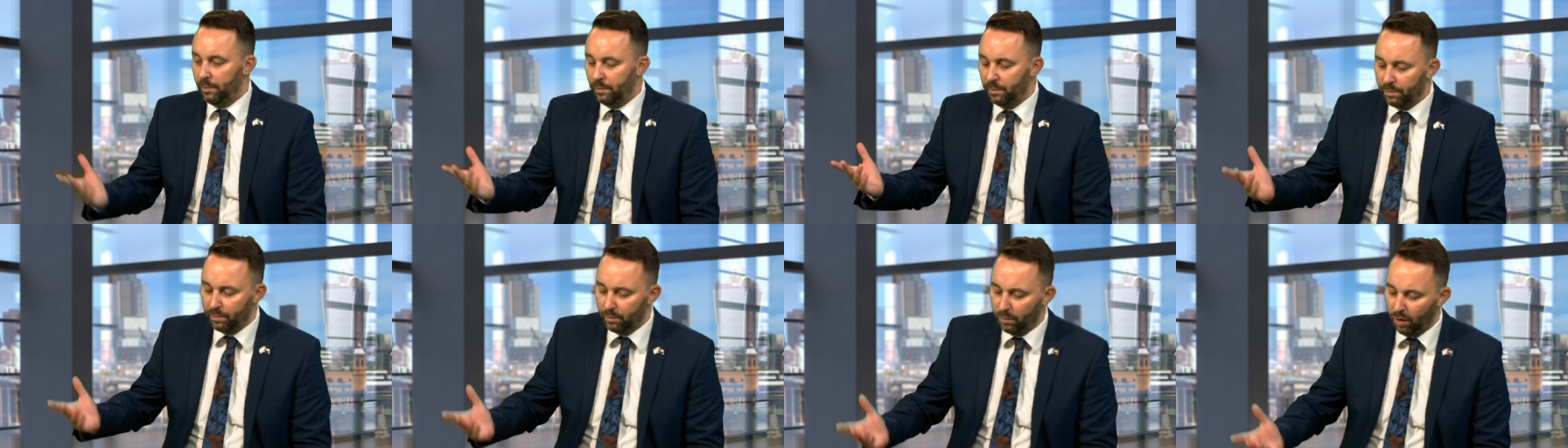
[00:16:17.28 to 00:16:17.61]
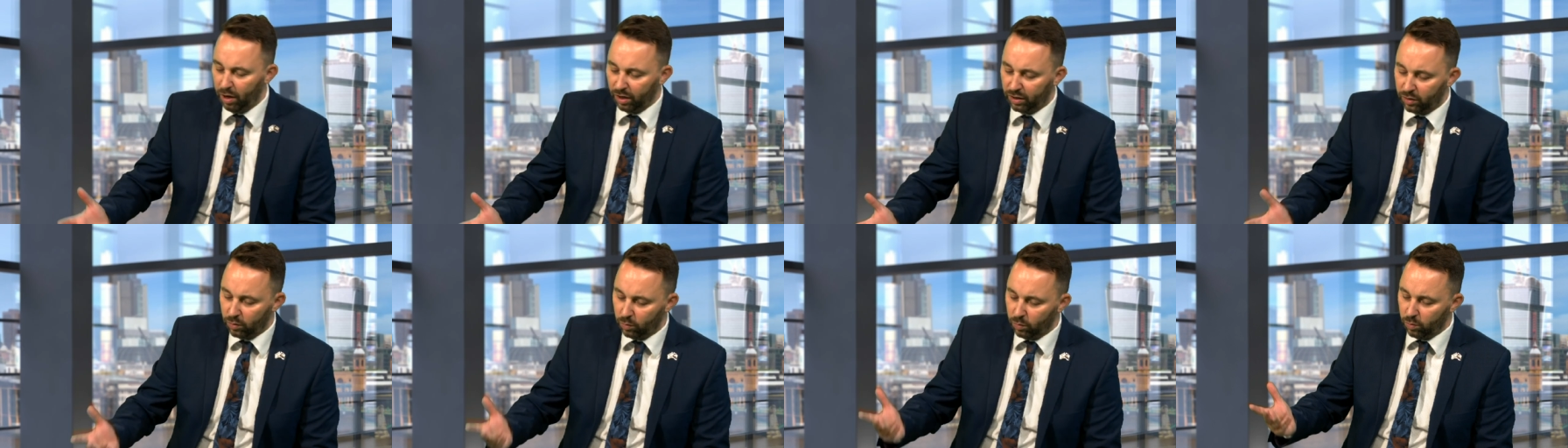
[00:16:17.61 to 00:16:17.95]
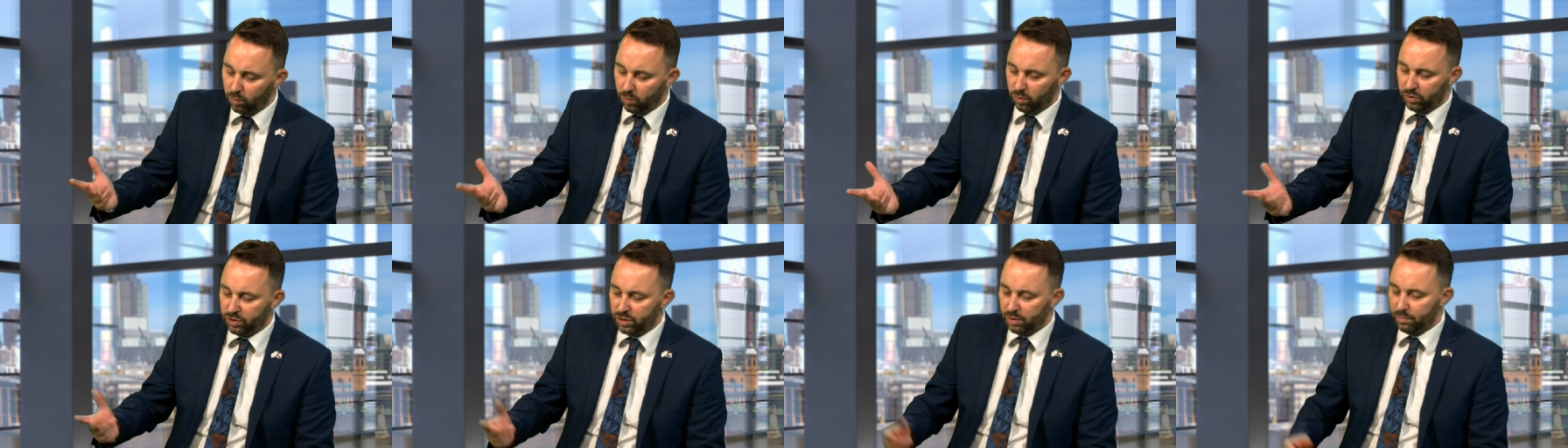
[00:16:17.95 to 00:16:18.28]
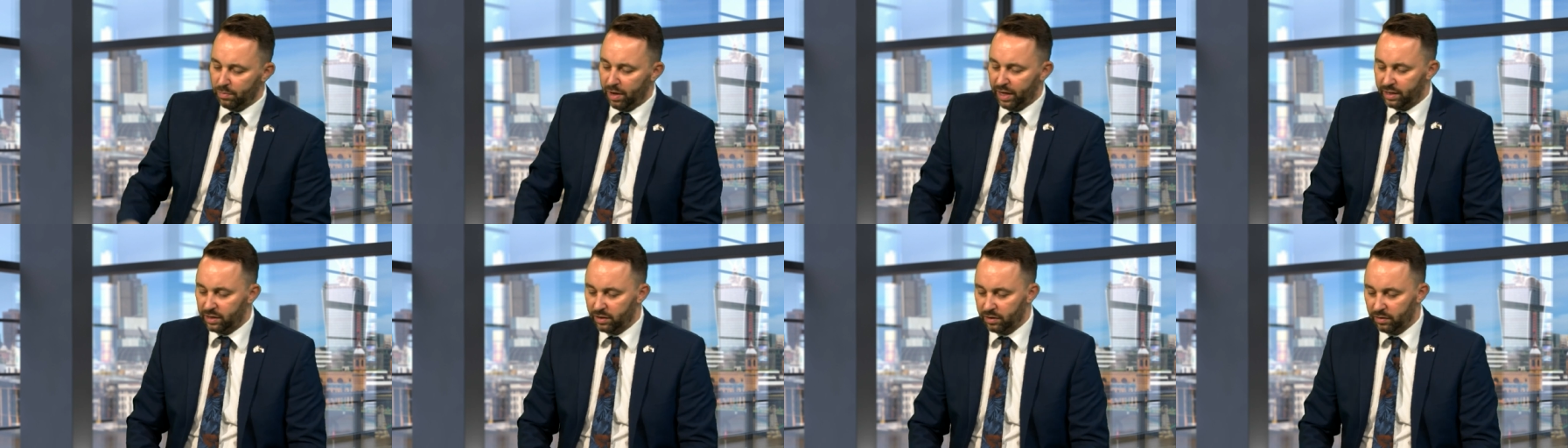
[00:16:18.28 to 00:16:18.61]
Michael, what do you
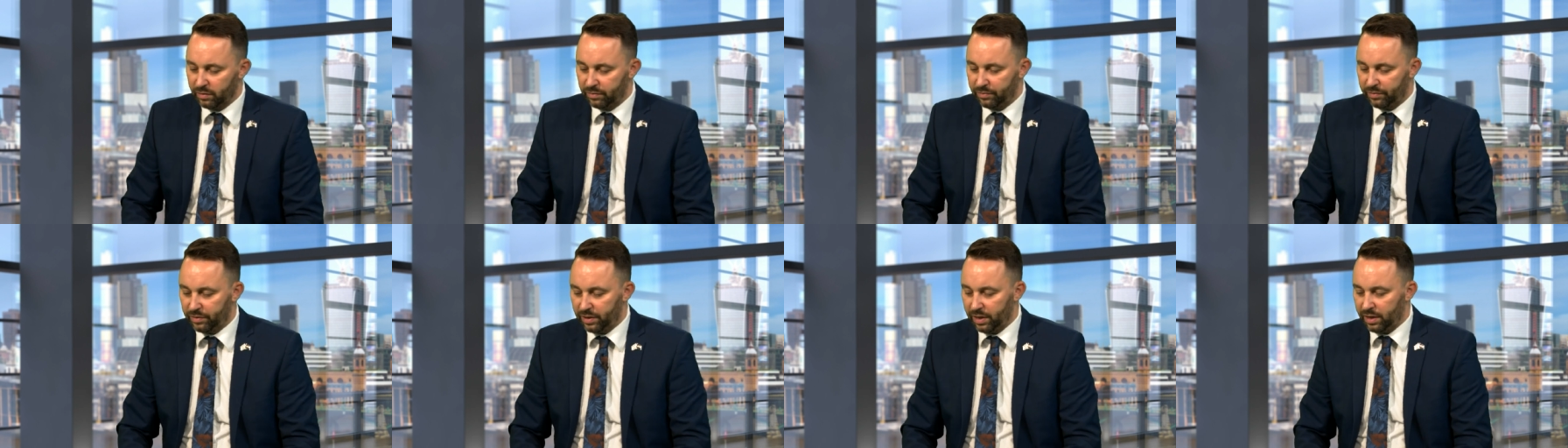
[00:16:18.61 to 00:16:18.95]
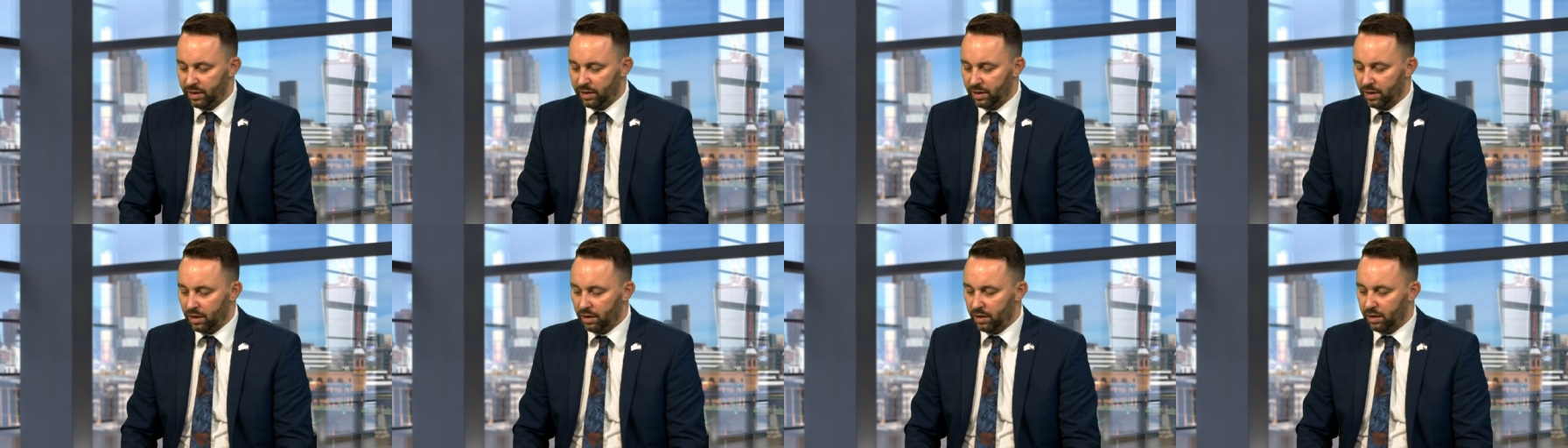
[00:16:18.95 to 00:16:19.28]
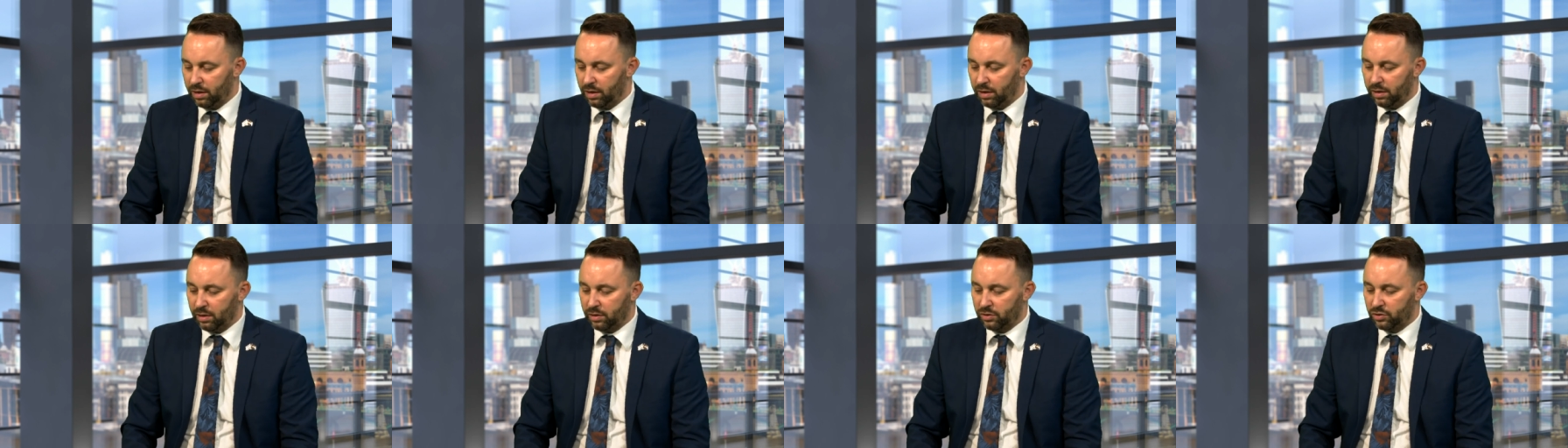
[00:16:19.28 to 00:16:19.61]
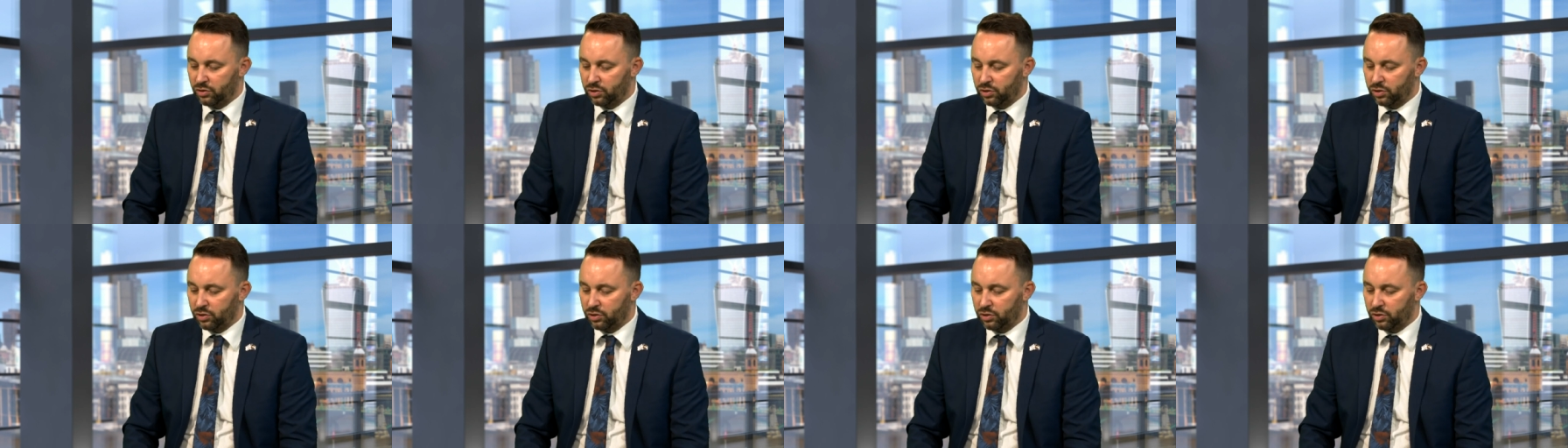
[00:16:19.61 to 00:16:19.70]
make of the